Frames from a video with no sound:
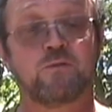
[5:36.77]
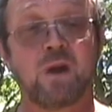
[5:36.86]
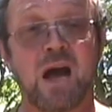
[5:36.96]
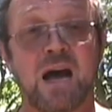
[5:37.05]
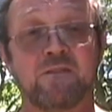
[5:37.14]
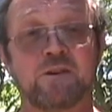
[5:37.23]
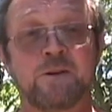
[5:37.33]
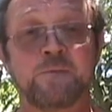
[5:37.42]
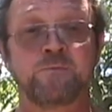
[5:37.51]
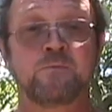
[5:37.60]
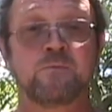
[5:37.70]
arrive.
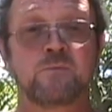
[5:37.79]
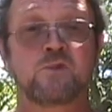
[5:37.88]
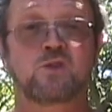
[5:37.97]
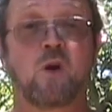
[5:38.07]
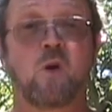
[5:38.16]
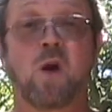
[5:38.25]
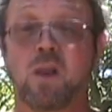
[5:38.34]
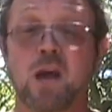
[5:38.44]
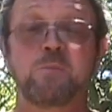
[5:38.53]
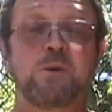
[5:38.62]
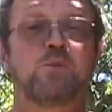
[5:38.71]
So a
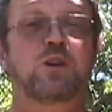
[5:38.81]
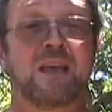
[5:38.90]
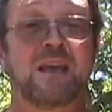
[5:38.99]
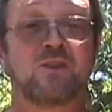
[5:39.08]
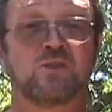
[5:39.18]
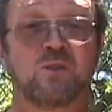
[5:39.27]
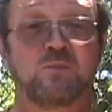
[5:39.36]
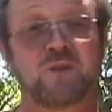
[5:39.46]
lot of people cancel.